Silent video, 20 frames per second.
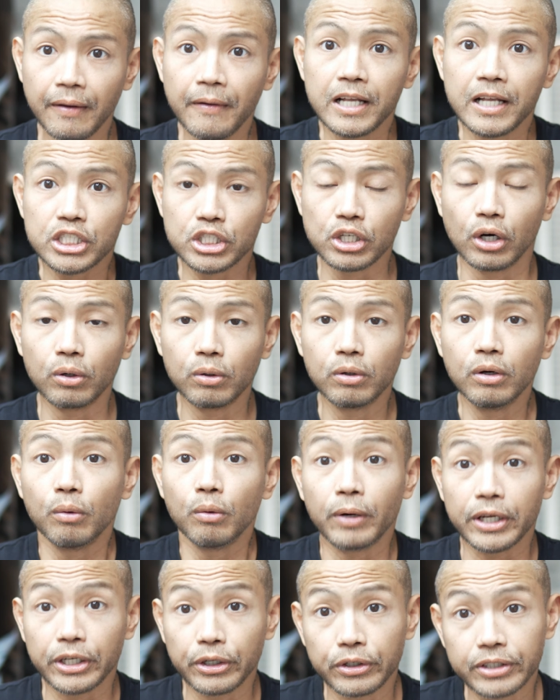So
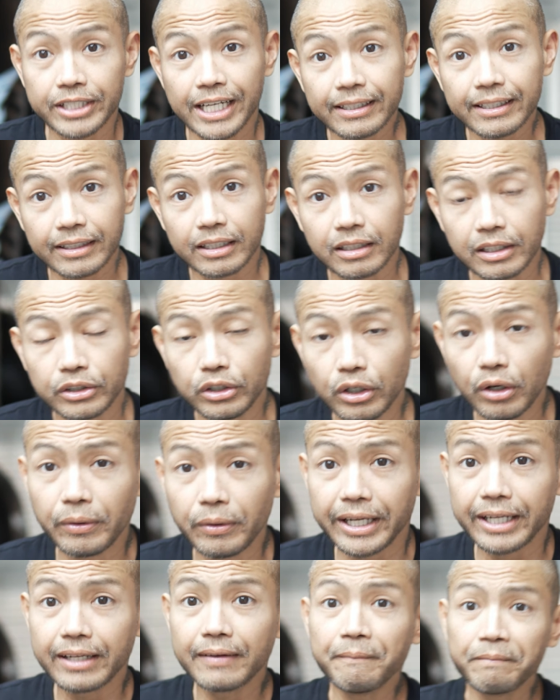what you're technically
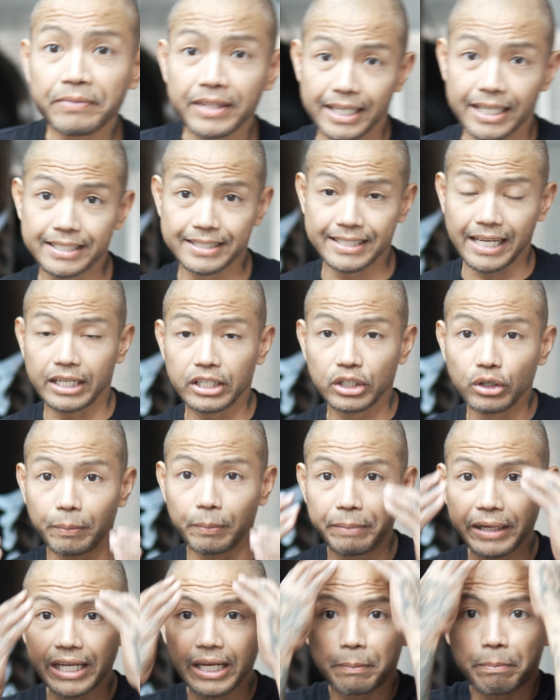doing is that you're
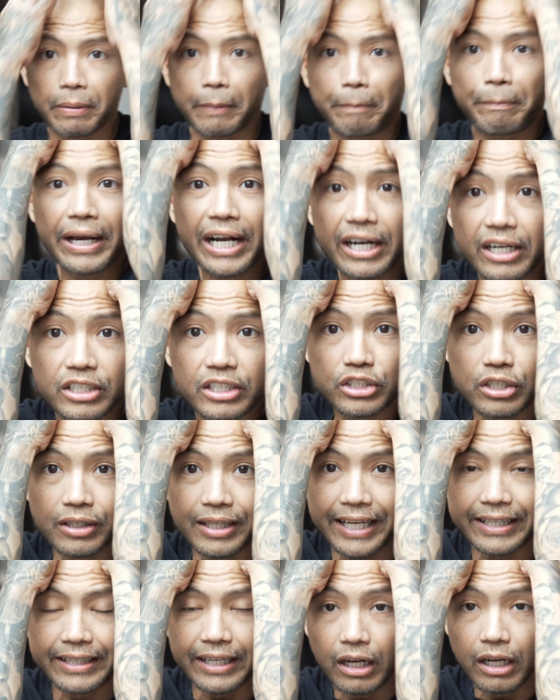being prepared to
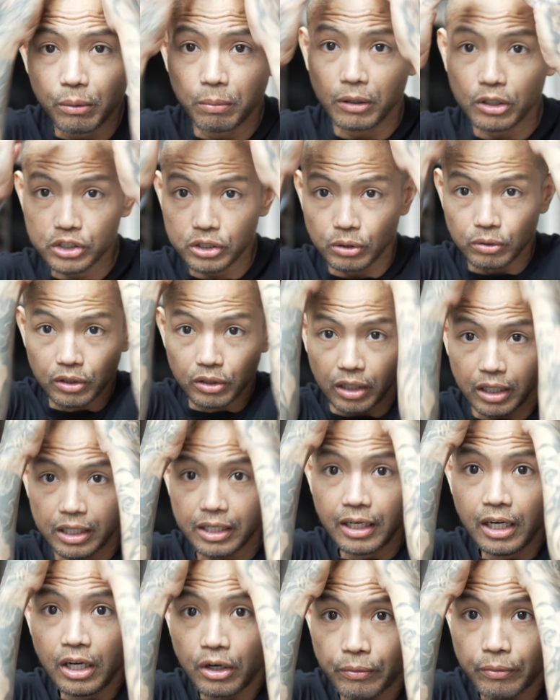land the elbow. So
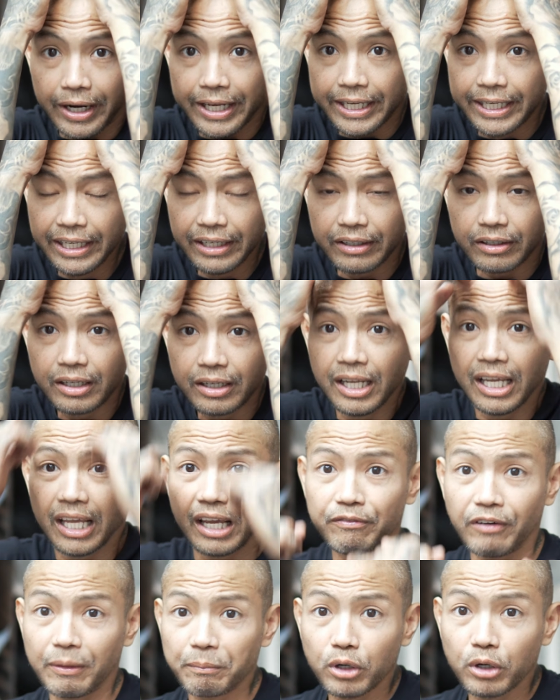look, right here,
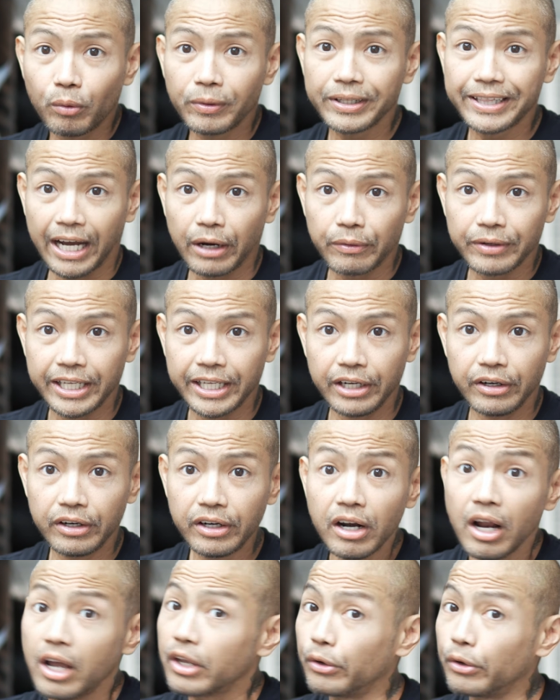if I'm going down
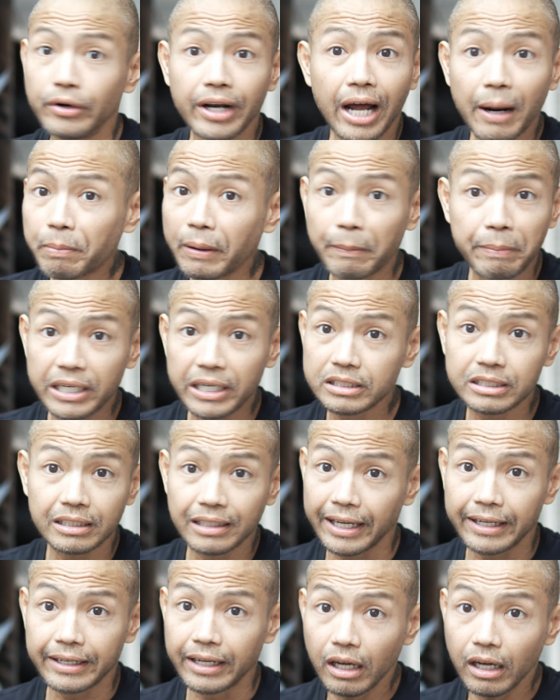here, you're not prepared to
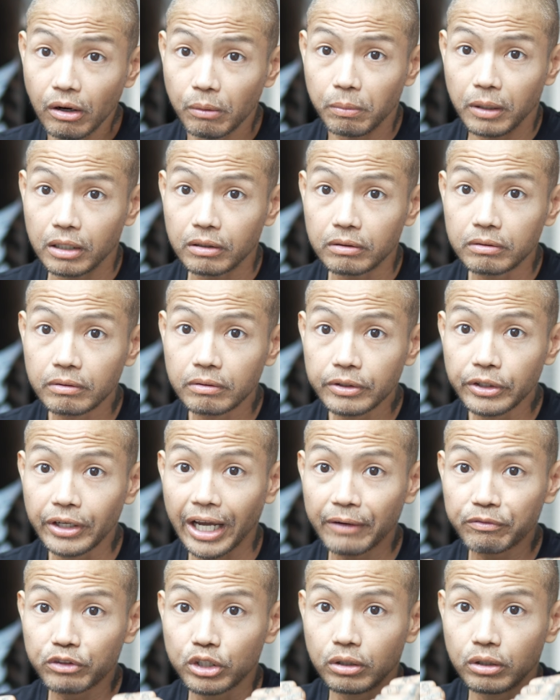land the elbow. You
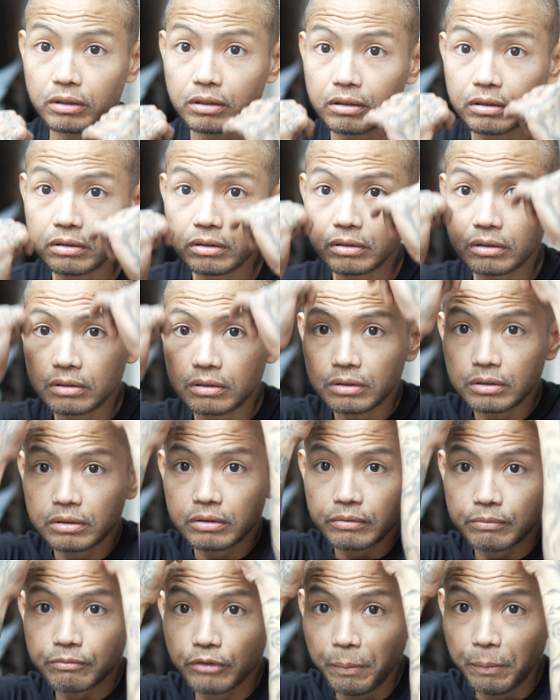have to,
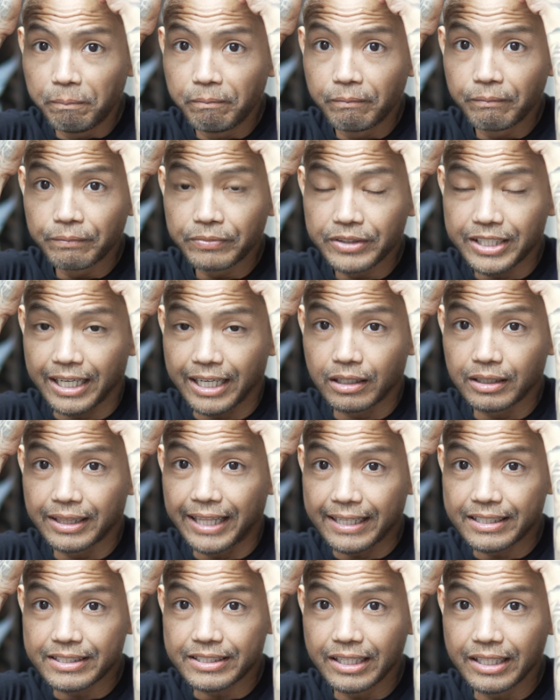boop, take
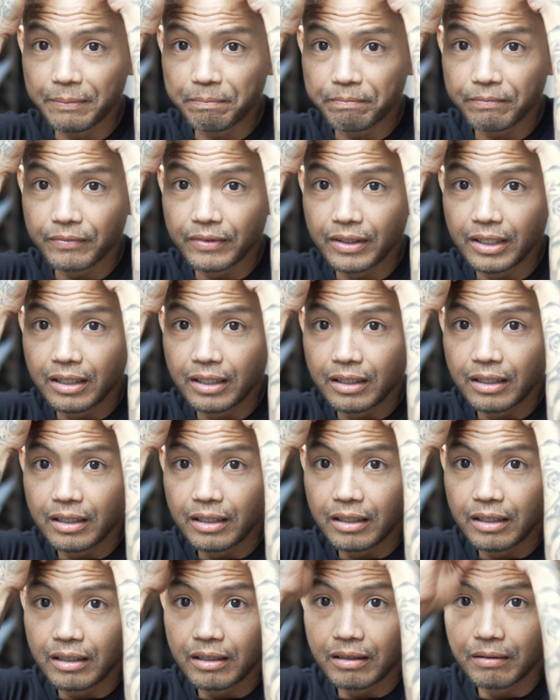that step,
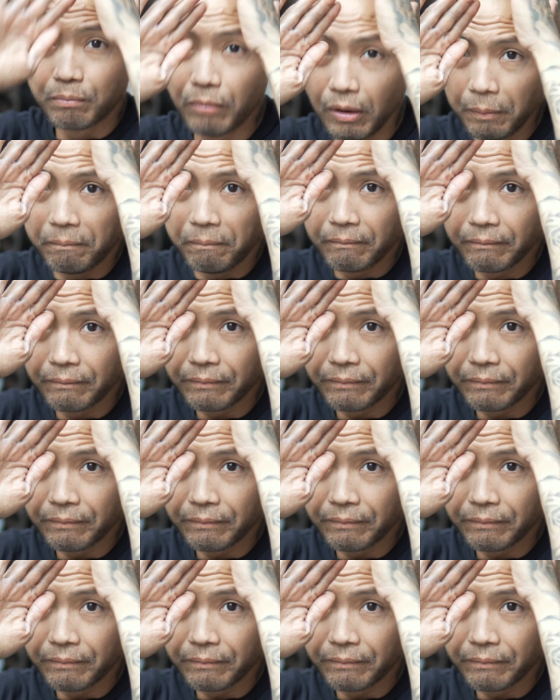boop,